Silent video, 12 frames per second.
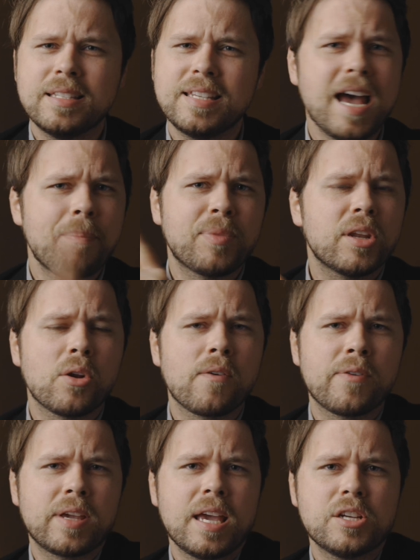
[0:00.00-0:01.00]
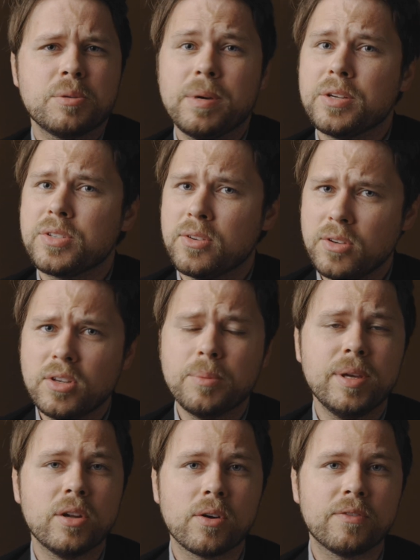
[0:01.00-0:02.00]
tap the notification bell so you can
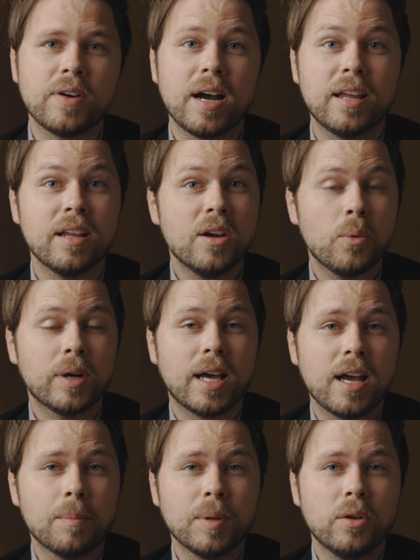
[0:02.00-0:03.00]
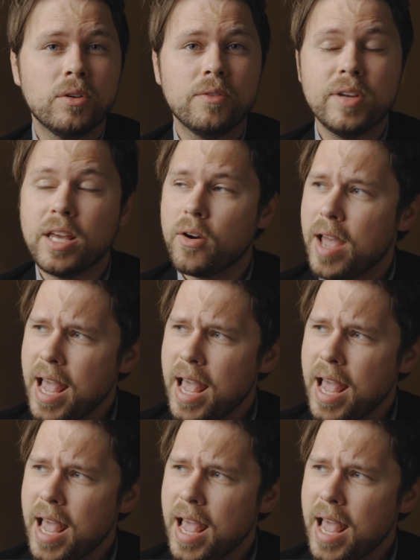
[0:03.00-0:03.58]
be notified when I upload a new video,